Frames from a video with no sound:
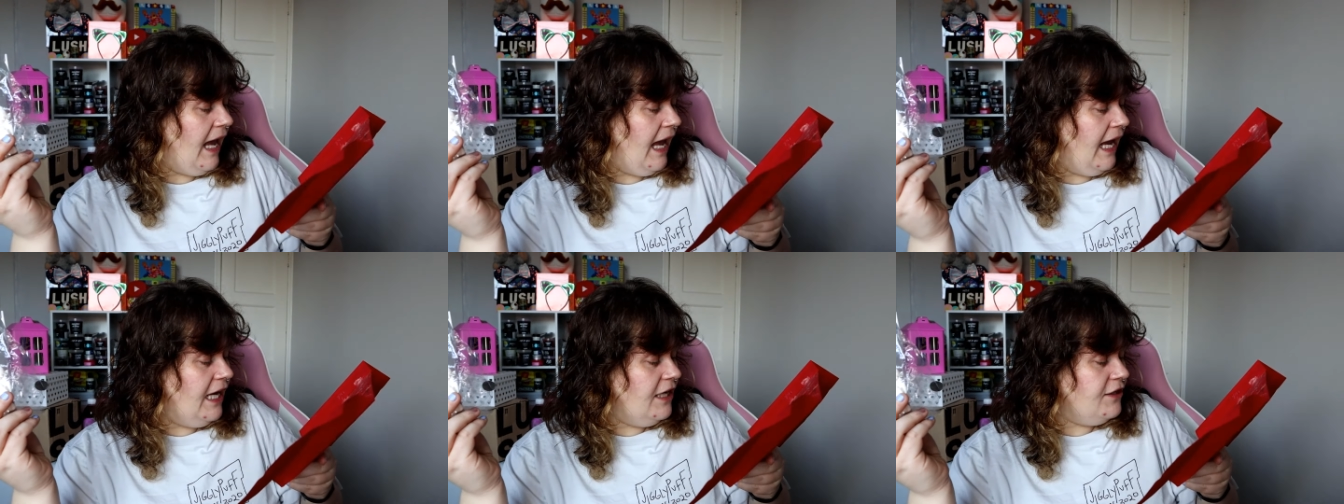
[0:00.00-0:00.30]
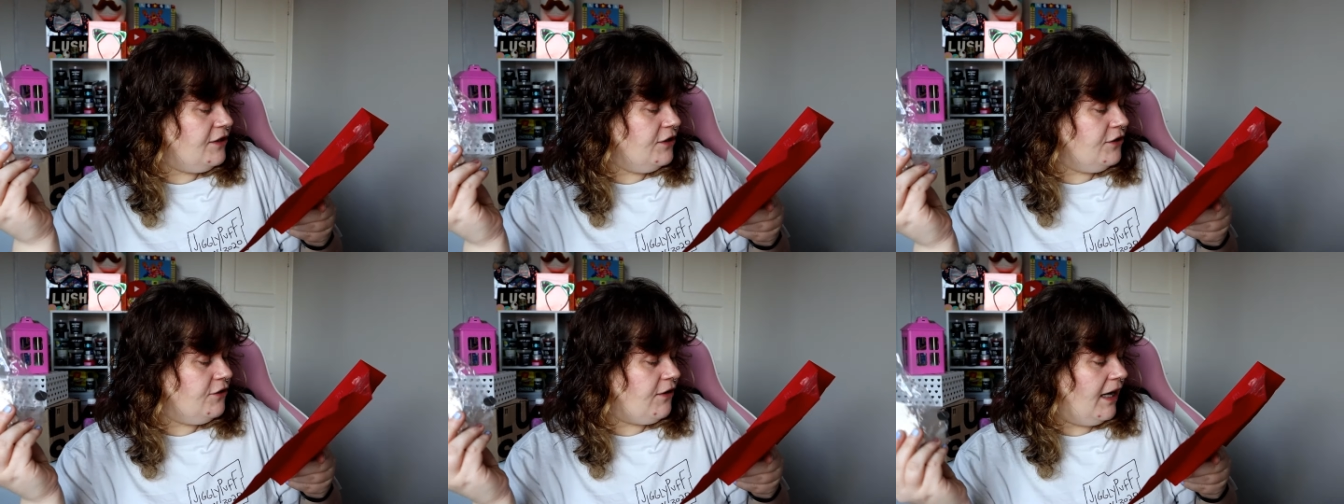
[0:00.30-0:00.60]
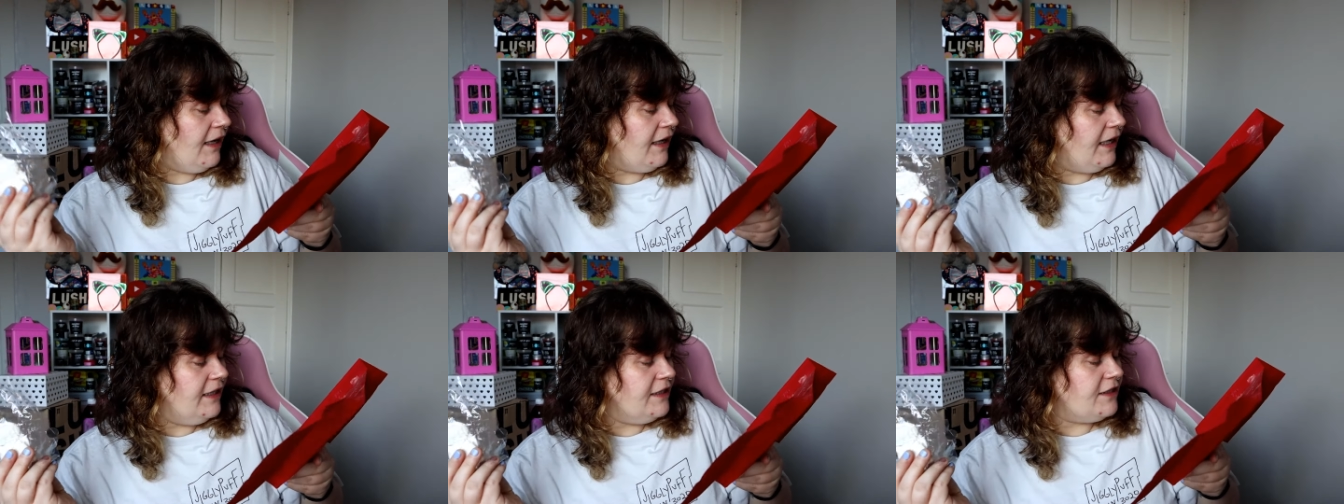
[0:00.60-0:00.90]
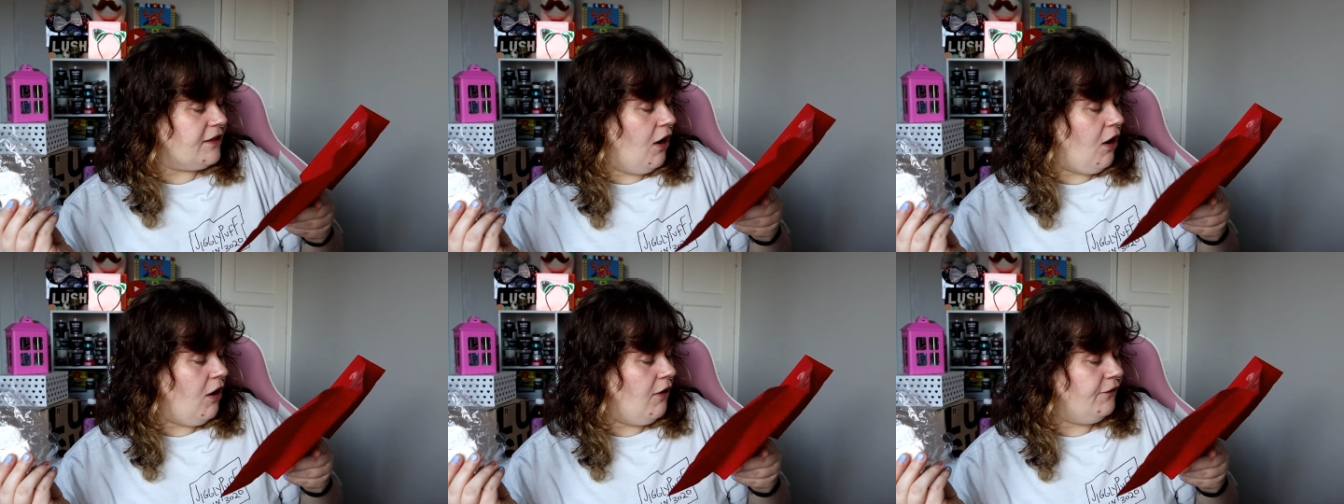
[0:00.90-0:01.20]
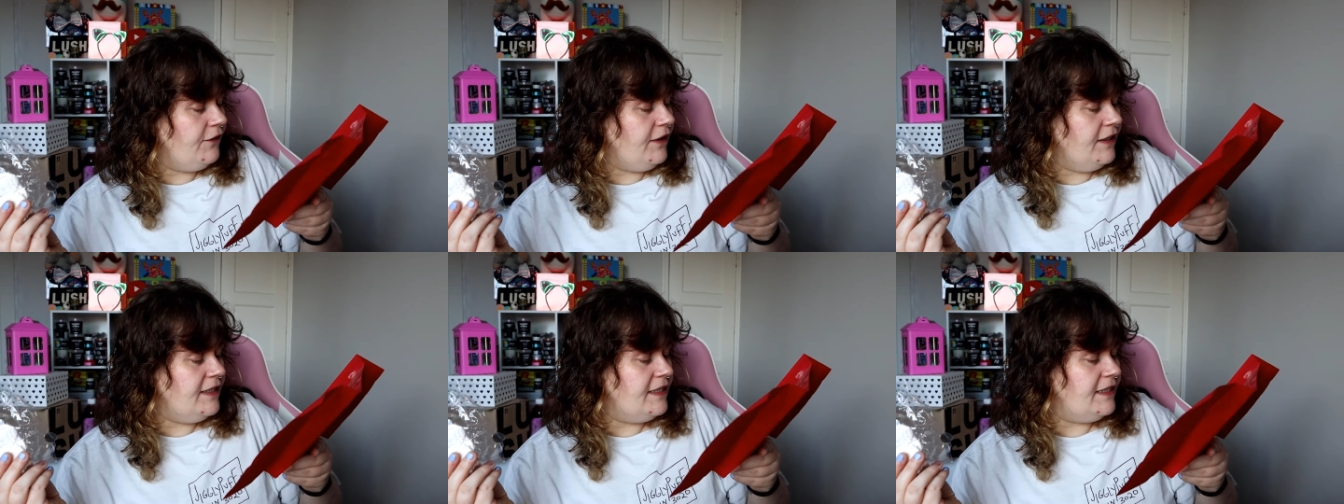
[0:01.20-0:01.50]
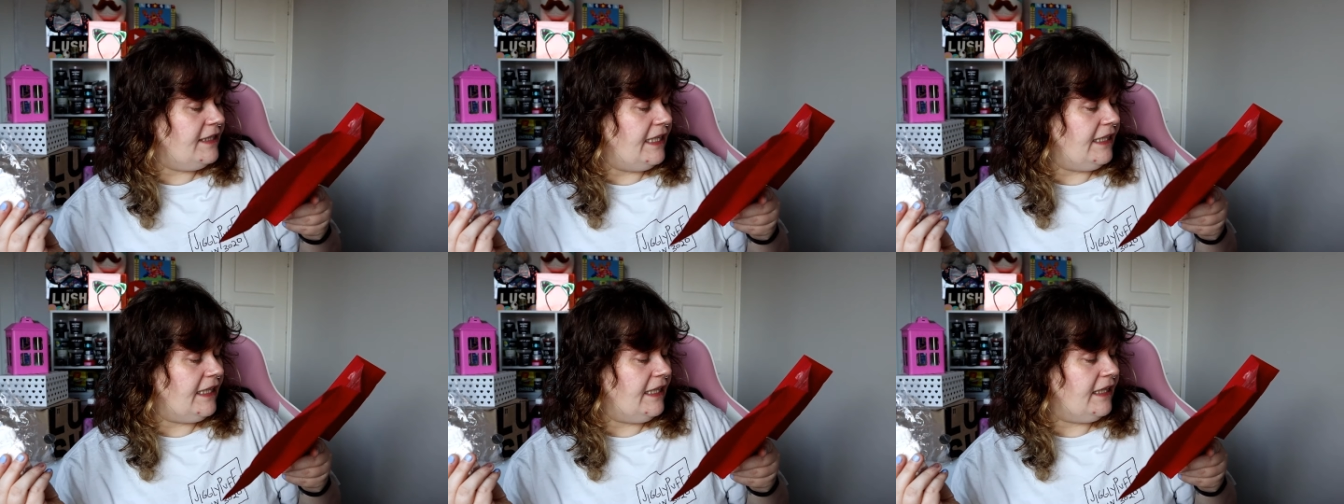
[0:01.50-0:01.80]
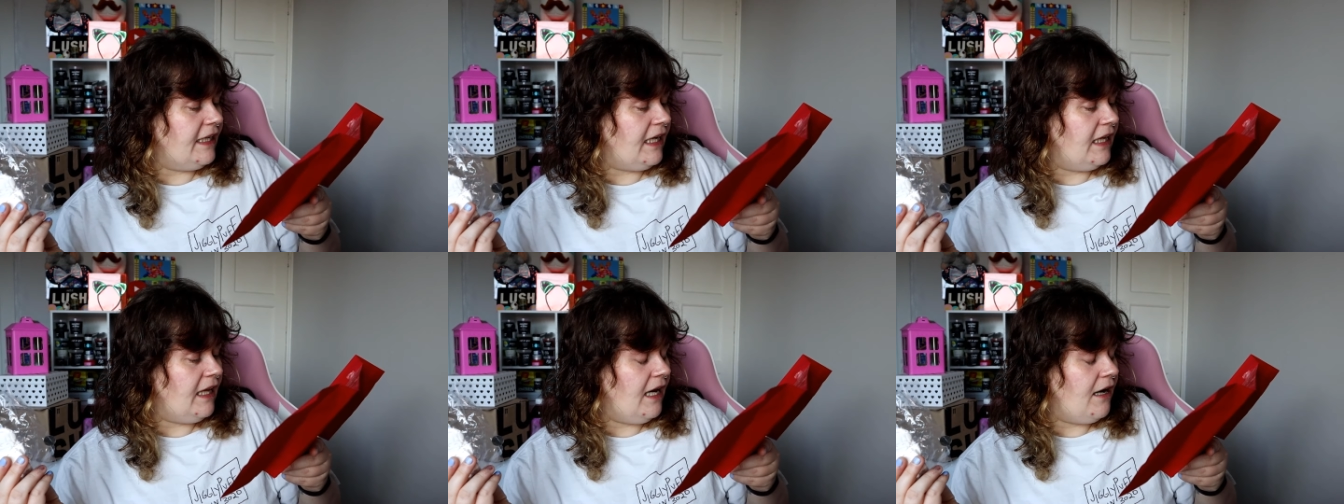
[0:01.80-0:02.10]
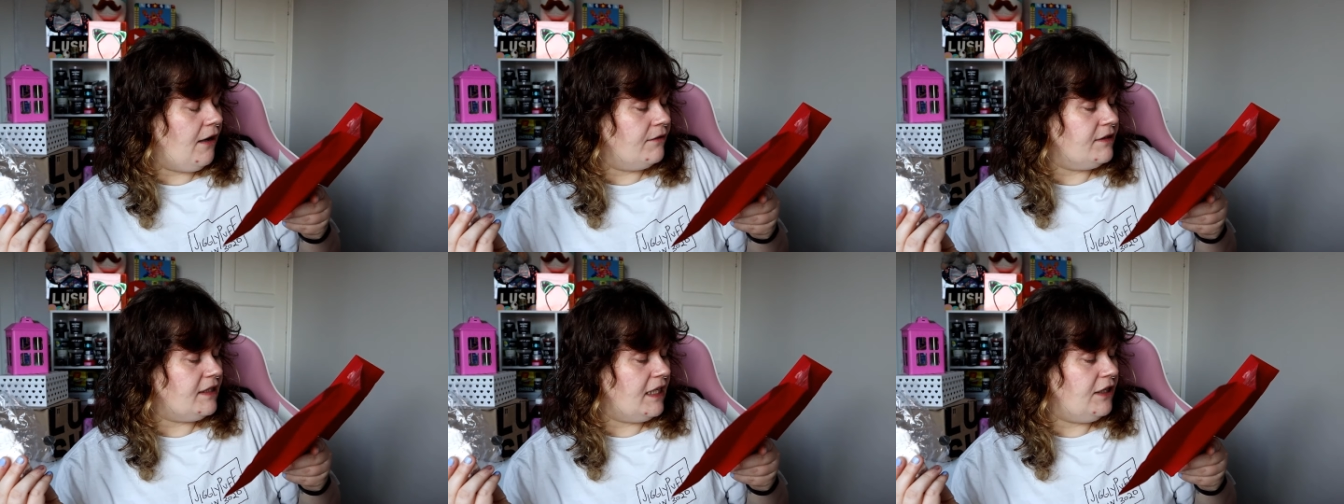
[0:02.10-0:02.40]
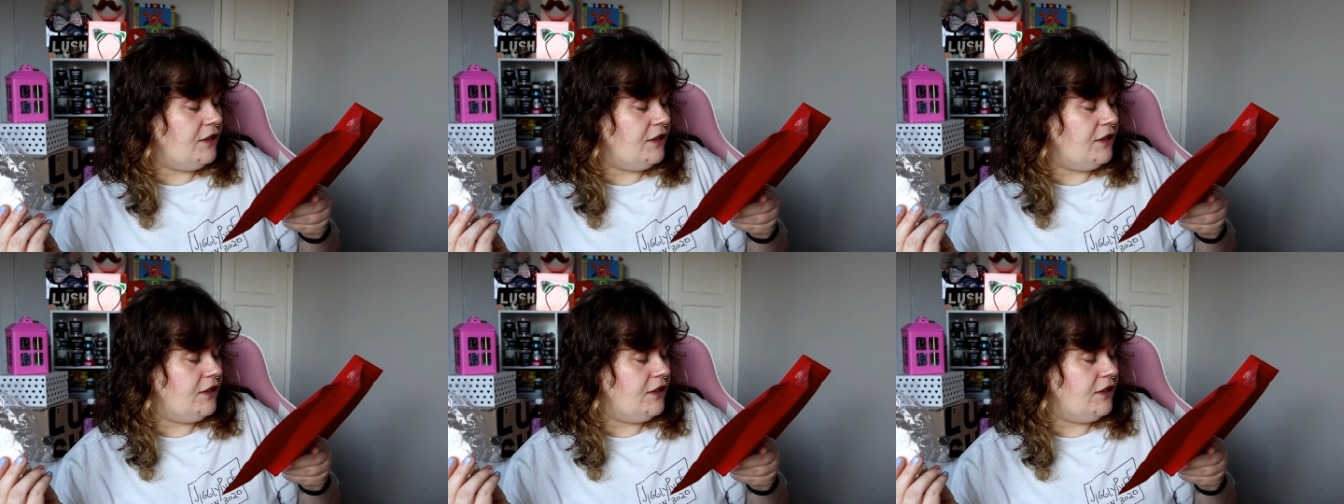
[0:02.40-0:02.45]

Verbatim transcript: Asian dragons are often seen in the clouds.